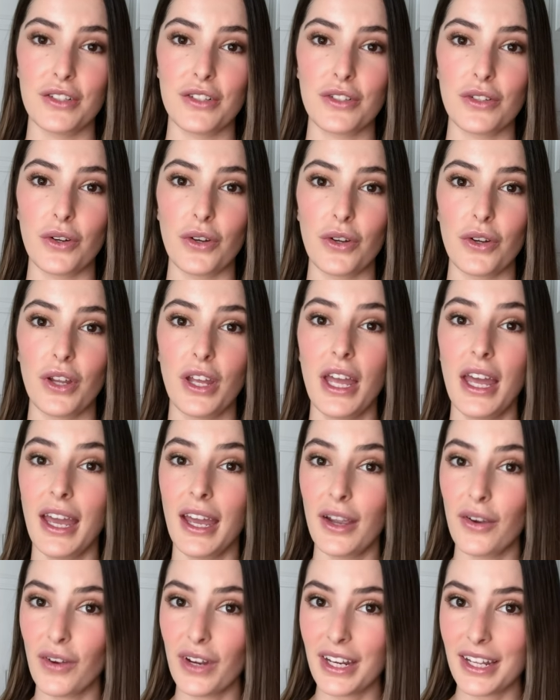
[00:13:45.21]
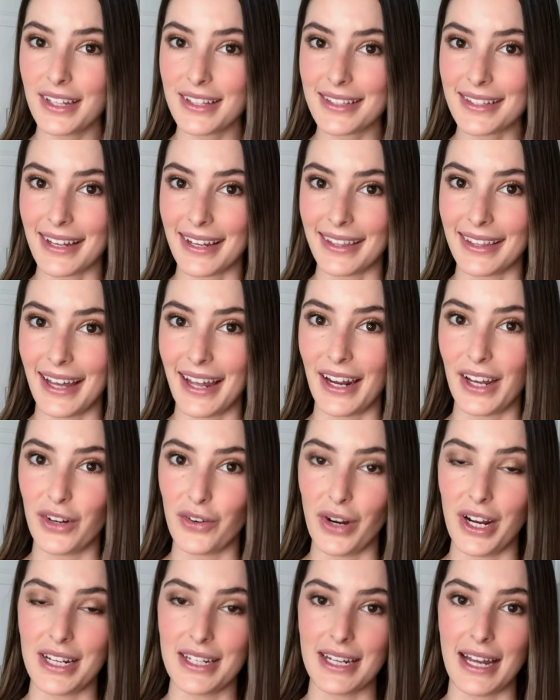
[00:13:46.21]
So ingredients like that are
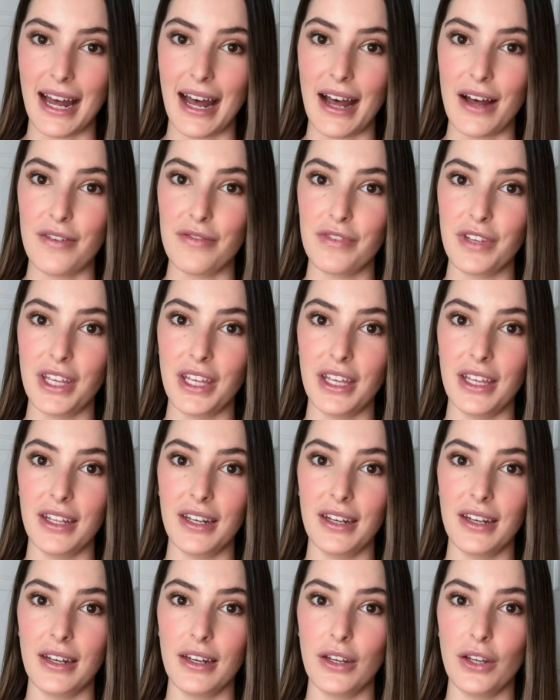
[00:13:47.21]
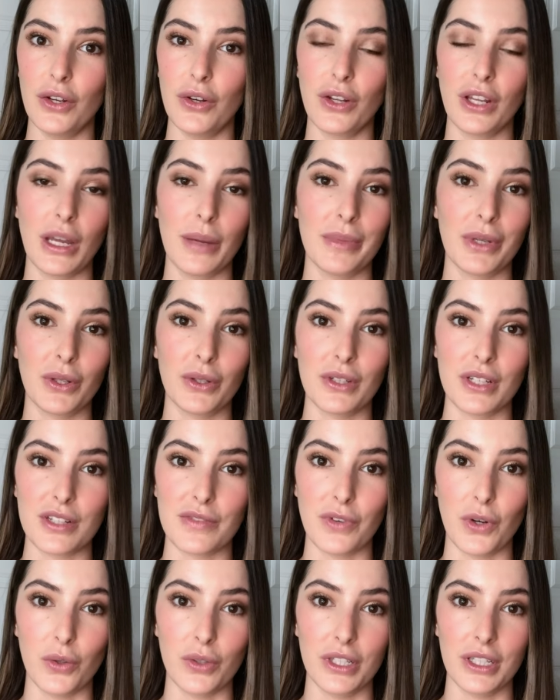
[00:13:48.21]
great to have in, you know, chemical
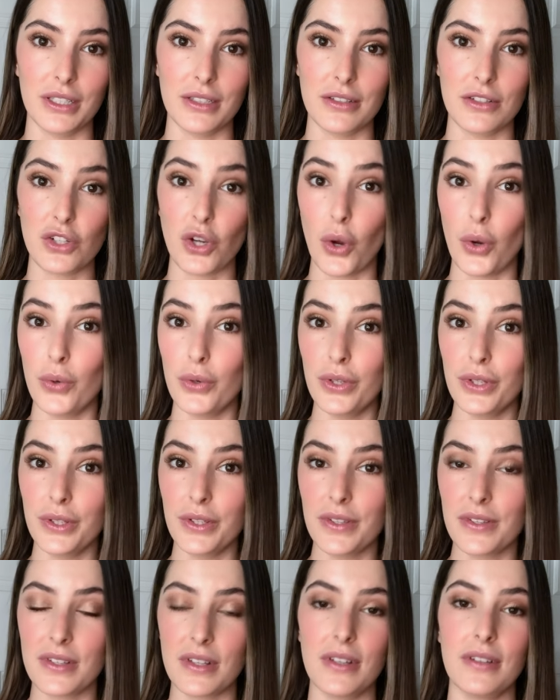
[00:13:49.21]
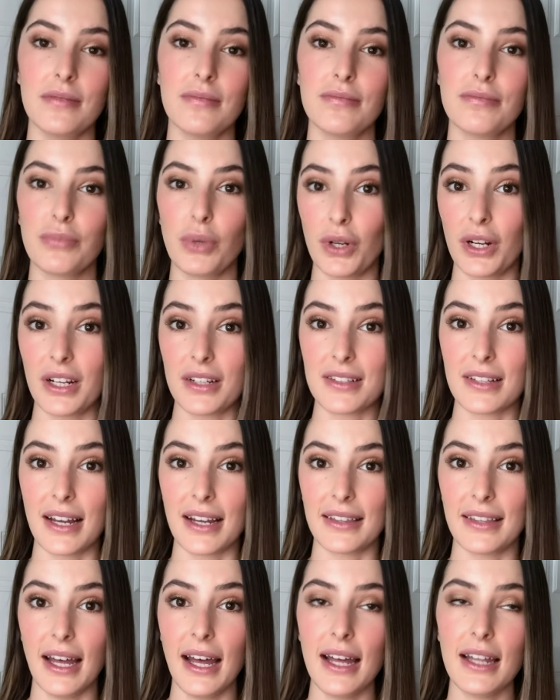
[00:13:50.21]
exfoliant toners and products
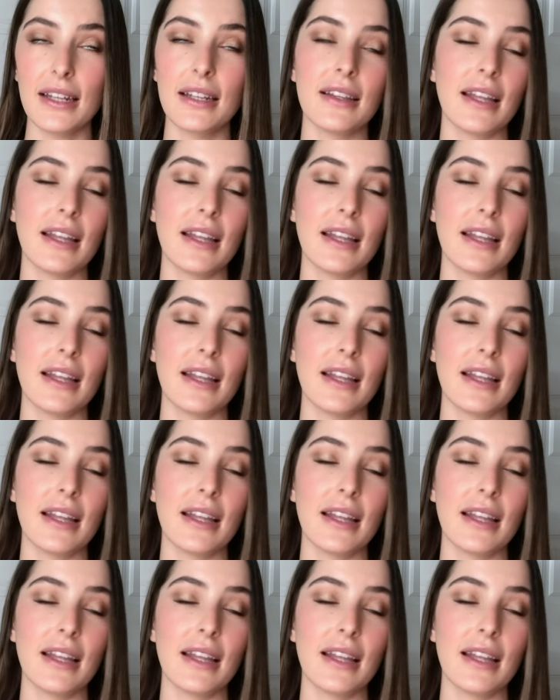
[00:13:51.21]
like that.